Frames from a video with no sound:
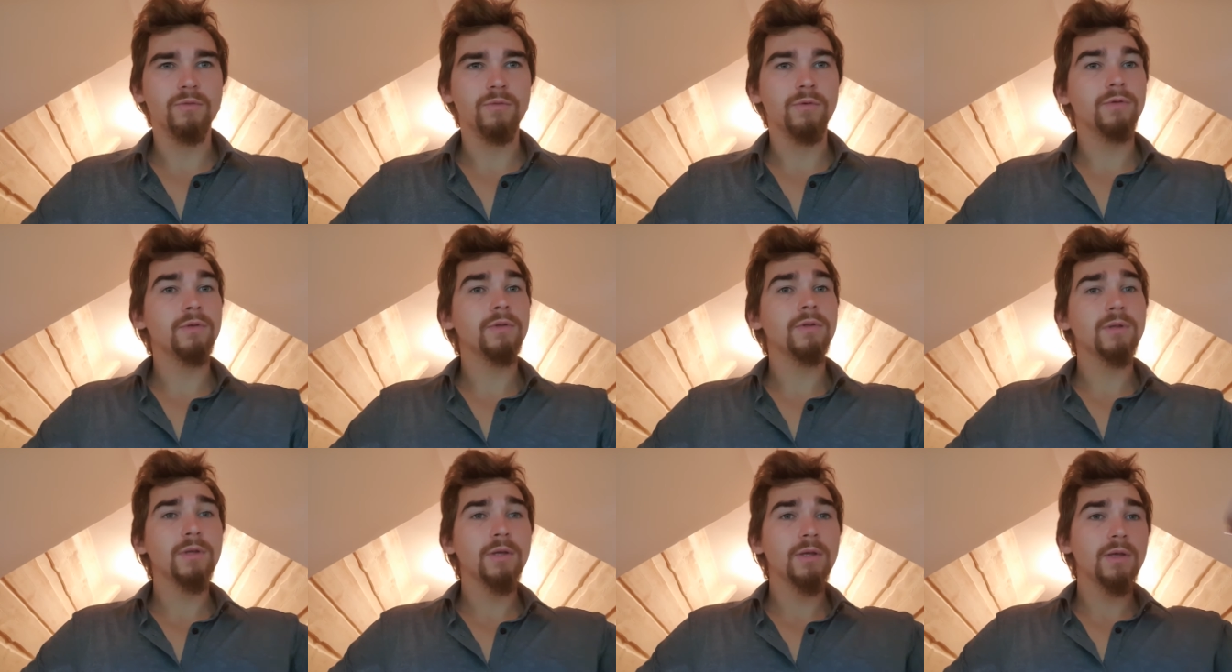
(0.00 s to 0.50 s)

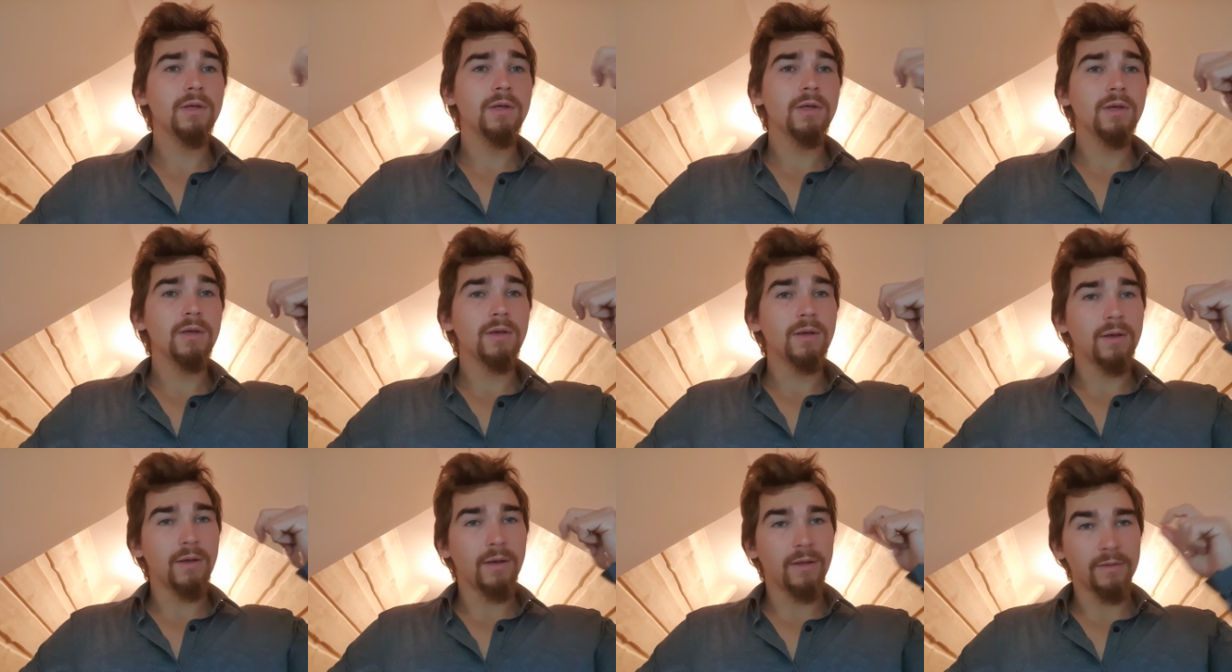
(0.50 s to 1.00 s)
one.
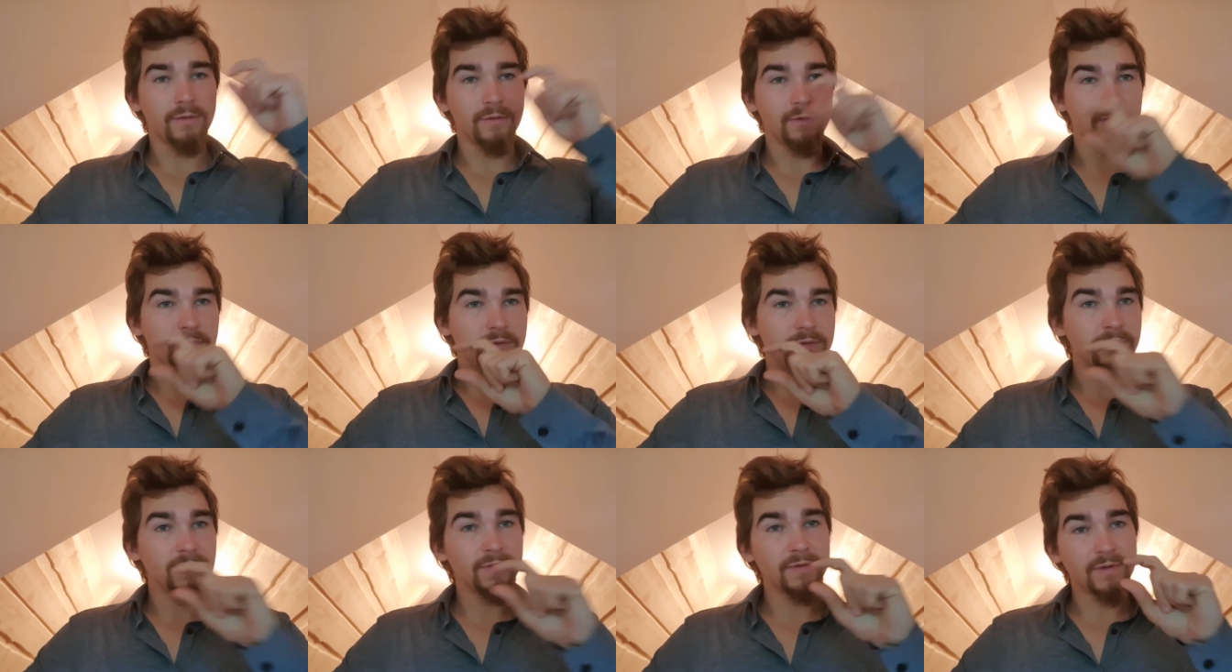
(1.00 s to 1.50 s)
And
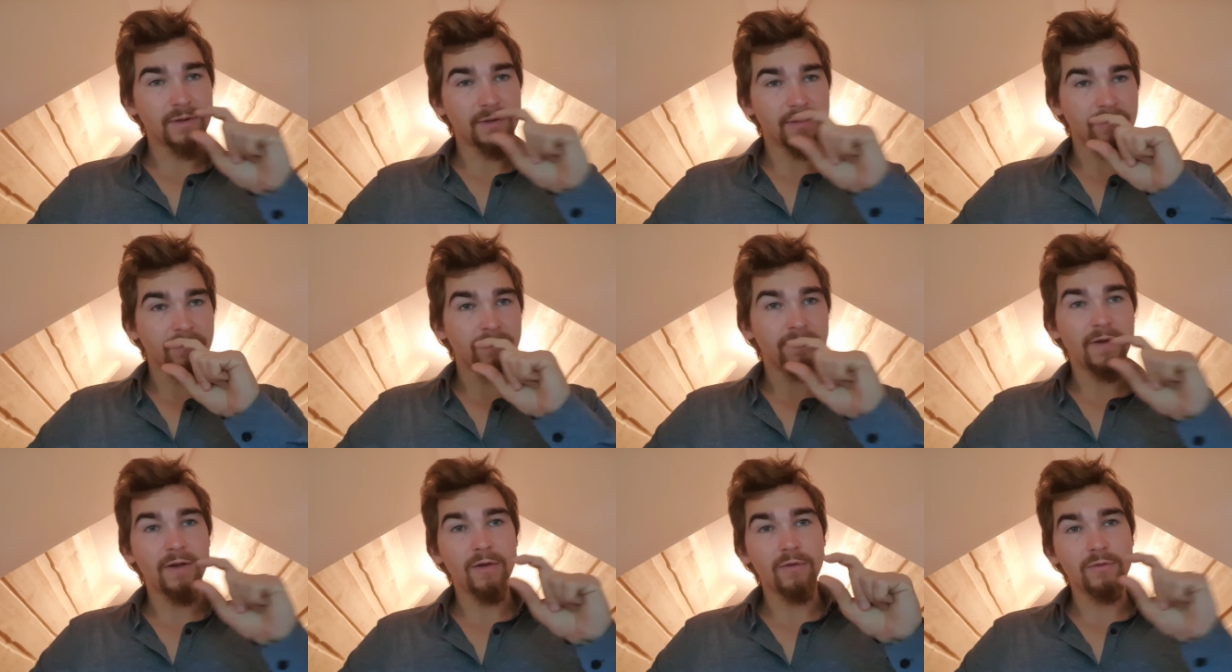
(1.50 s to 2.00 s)
you
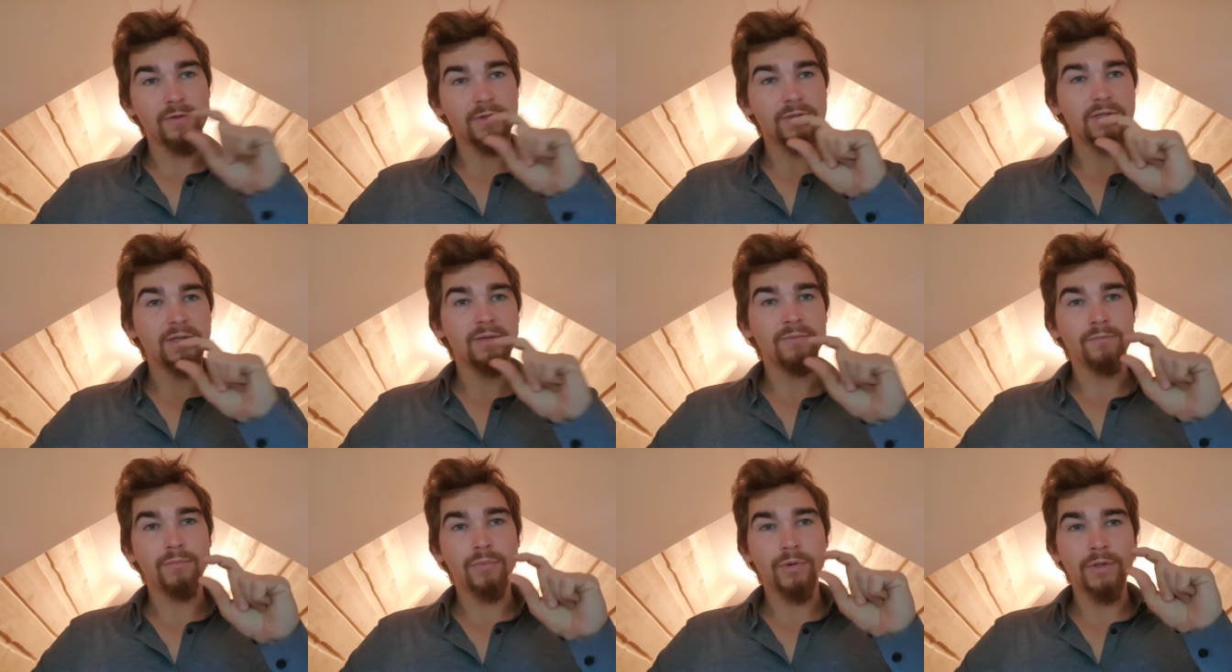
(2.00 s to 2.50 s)
can follow the
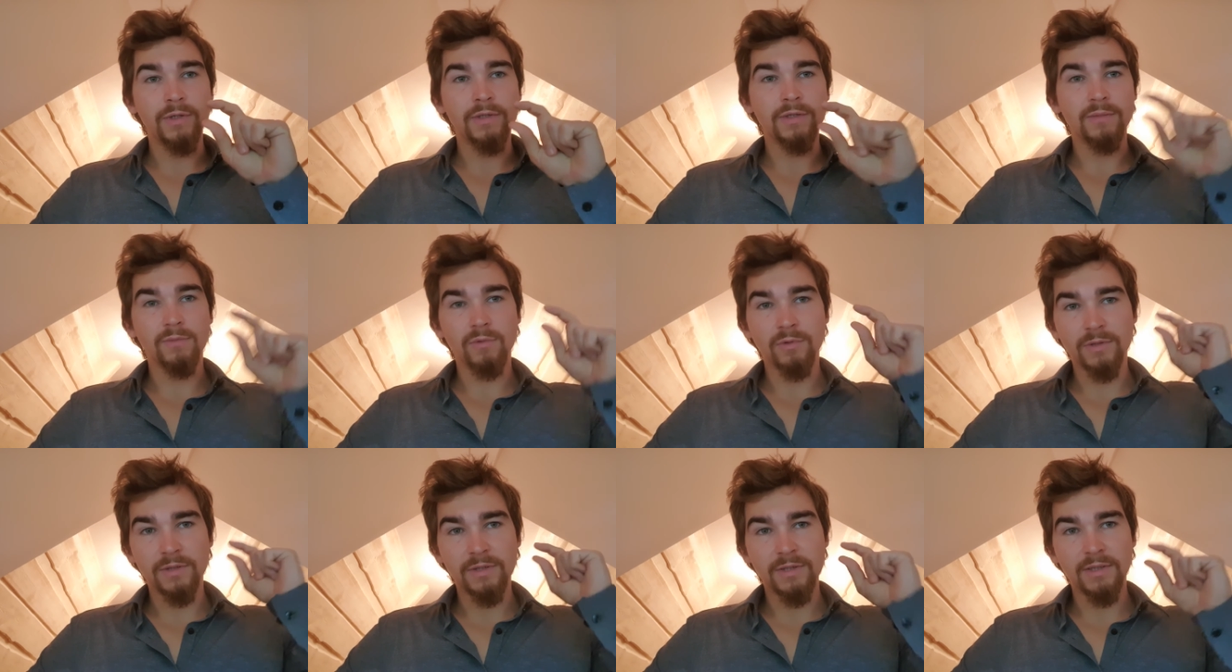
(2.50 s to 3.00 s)
same
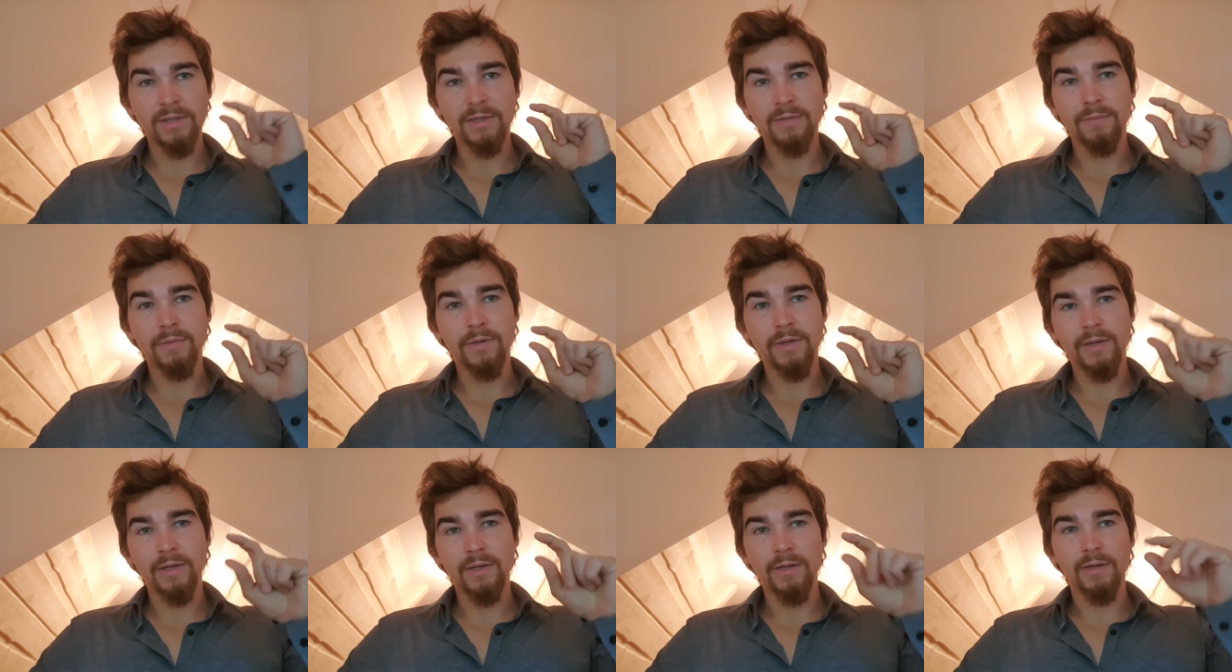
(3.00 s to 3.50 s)
principles in the
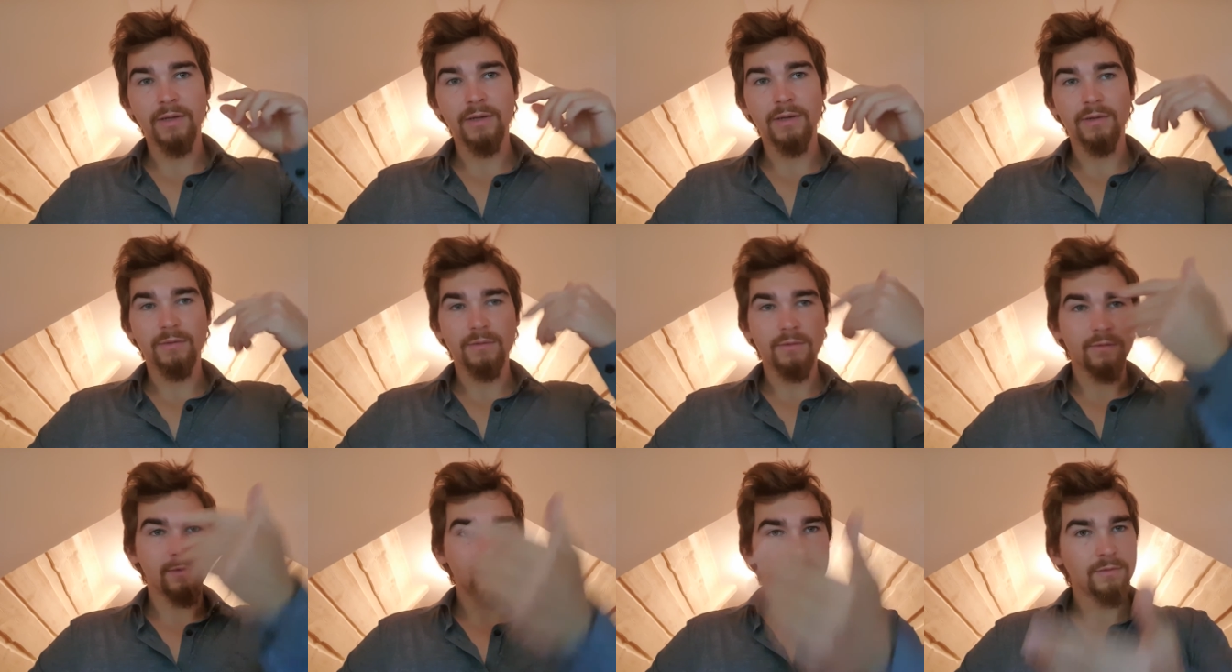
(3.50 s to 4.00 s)

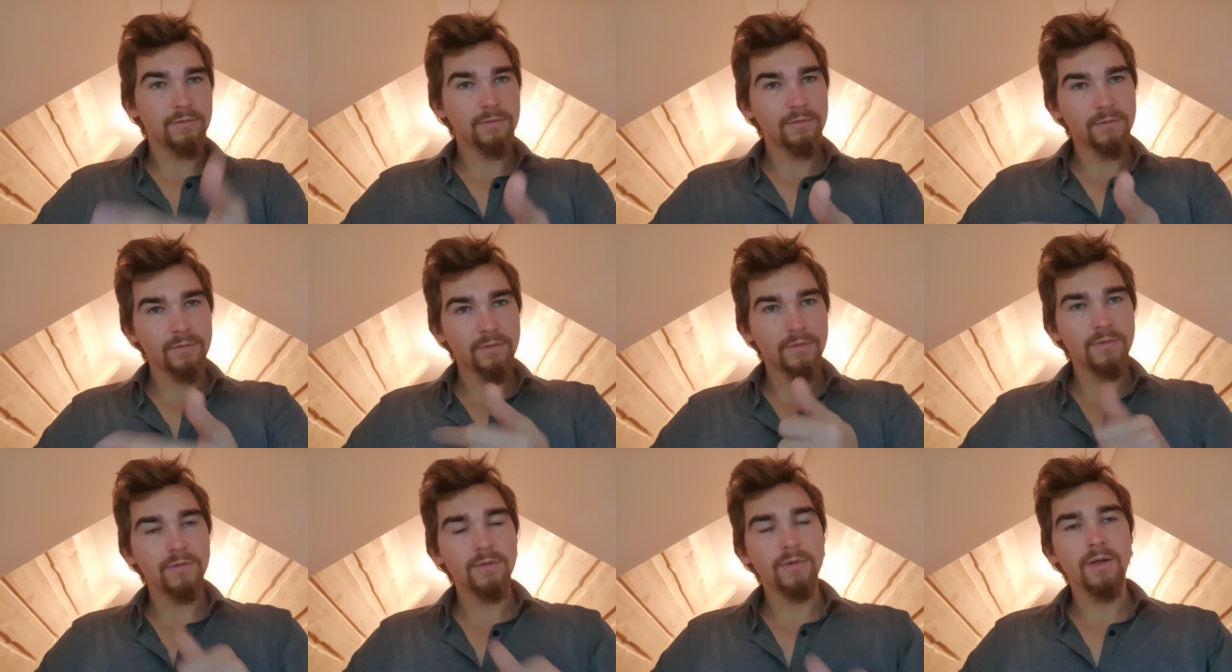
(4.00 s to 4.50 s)
beginning
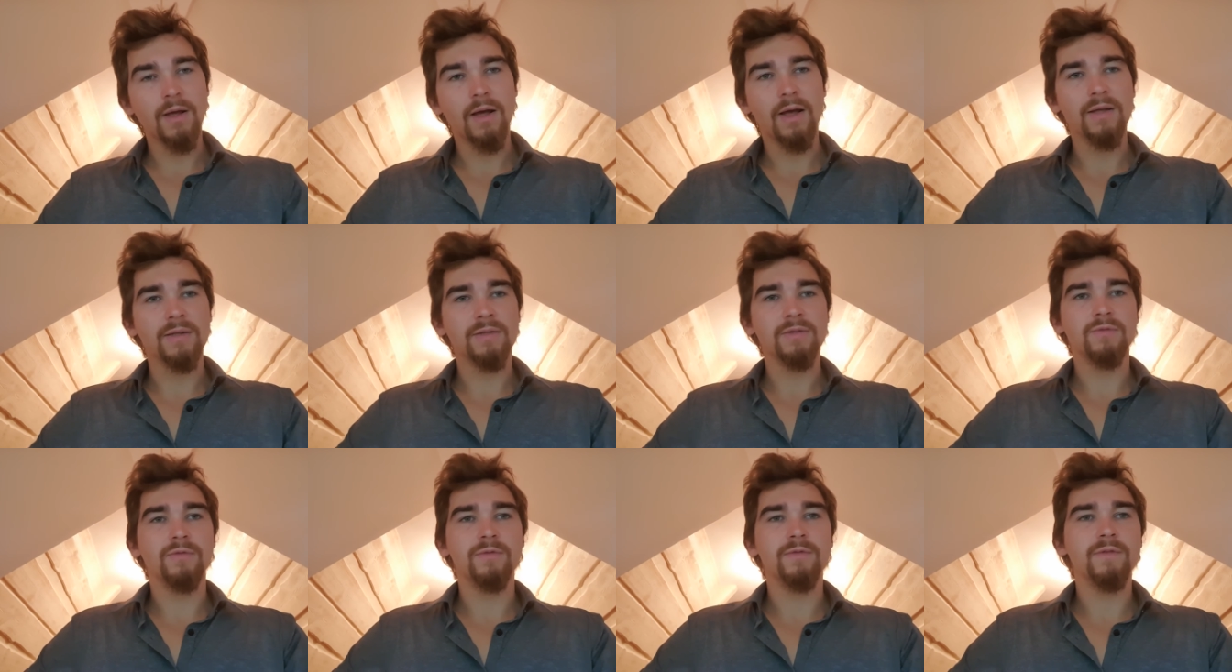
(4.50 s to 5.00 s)

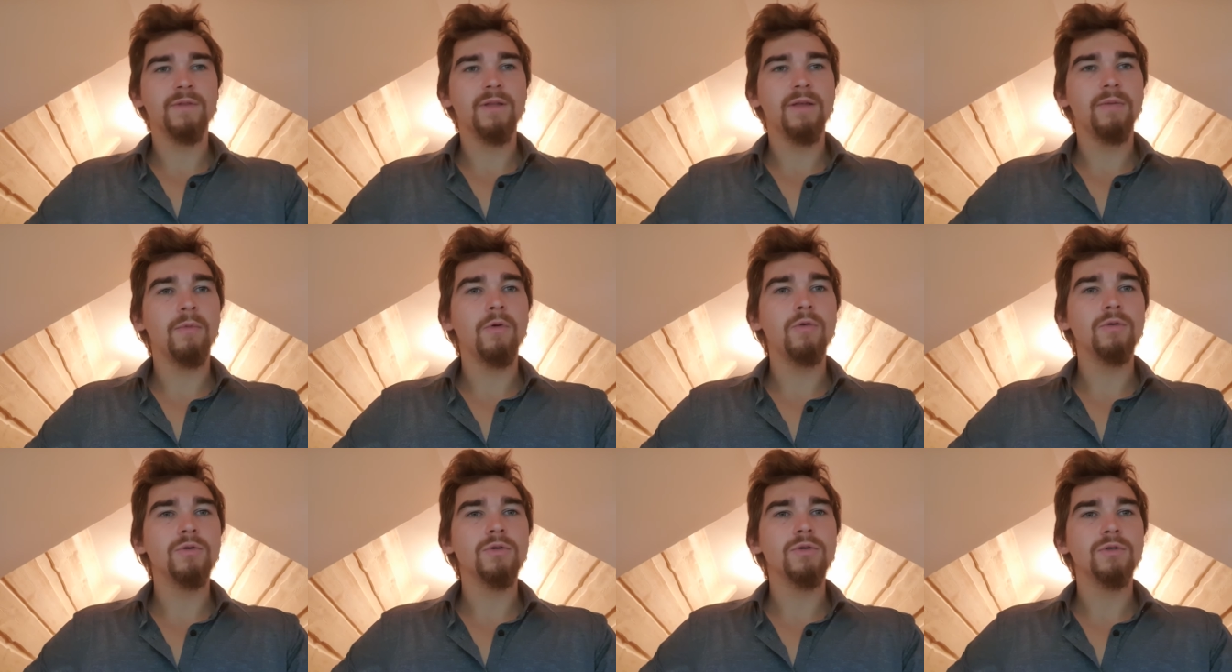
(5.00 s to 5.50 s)
as with the
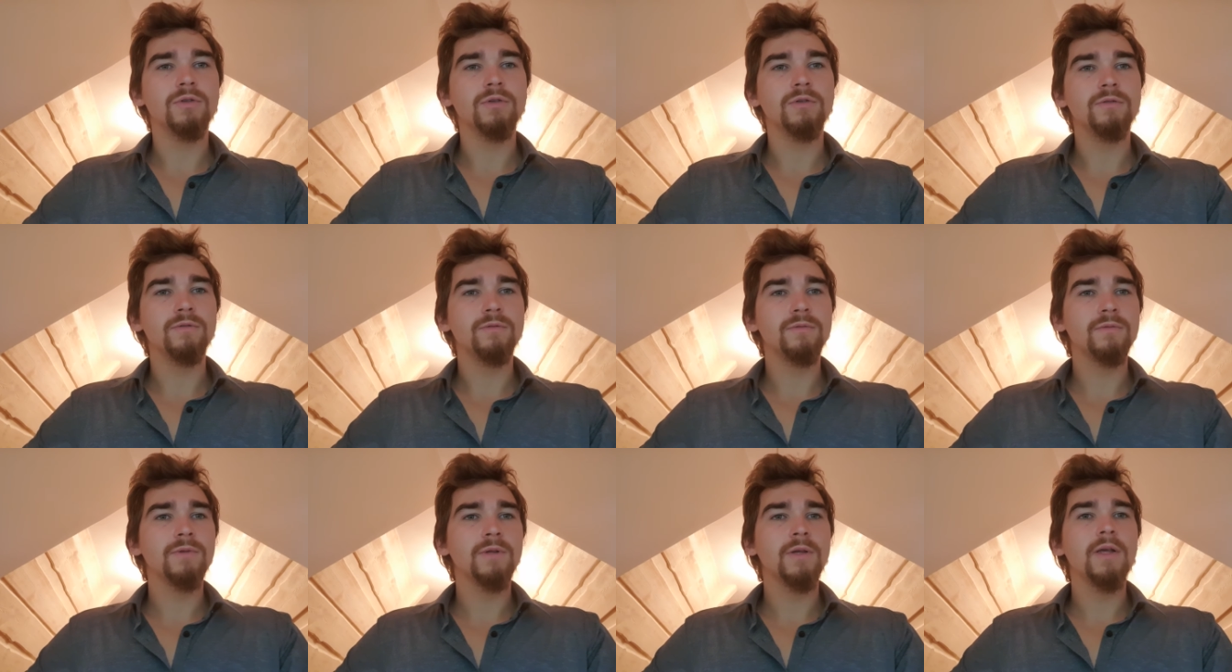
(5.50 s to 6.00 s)

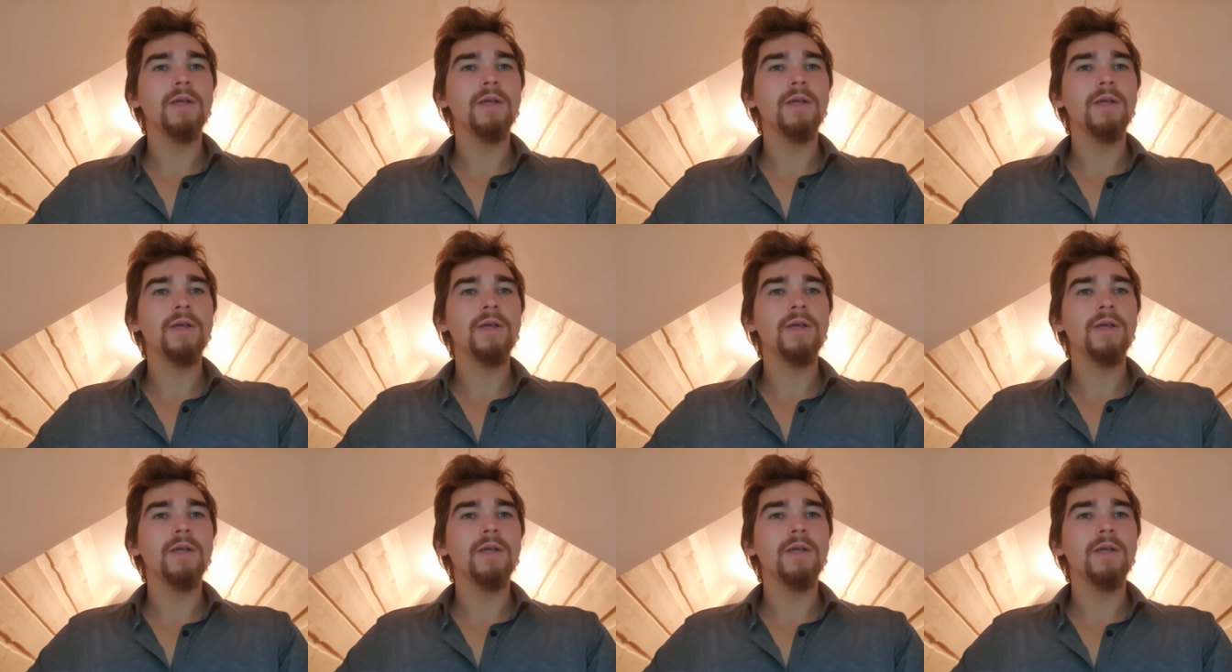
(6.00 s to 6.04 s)
emotional.